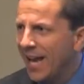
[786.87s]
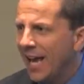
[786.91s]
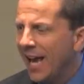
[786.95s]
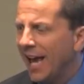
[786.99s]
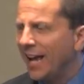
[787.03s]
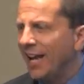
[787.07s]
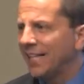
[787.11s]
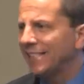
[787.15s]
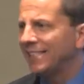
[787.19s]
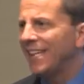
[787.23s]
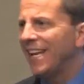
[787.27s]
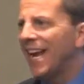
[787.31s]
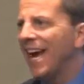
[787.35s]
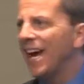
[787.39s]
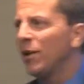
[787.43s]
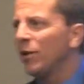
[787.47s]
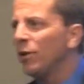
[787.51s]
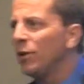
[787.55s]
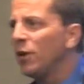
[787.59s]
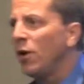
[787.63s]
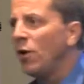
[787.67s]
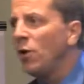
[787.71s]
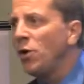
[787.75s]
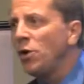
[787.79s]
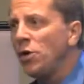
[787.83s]
and I said, I
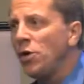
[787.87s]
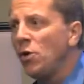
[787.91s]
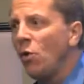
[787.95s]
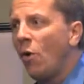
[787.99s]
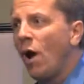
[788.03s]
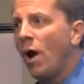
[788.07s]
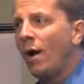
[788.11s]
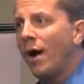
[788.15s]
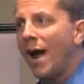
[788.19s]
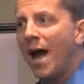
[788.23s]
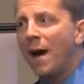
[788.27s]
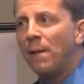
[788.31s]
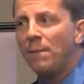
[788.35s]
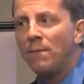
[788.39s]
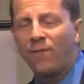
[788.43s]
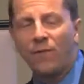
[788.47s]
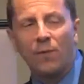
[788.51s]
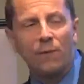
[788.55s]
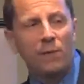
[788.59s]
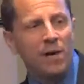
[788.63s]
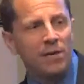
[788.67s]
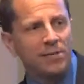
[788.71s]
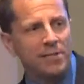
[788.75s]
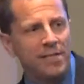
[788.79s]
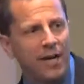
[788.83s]
don't know who you are. I'm
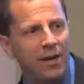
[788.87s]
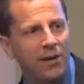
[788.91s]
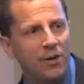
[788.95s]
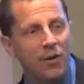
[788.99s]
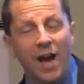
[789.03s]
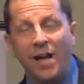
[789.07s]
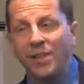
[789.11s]
from Ontario.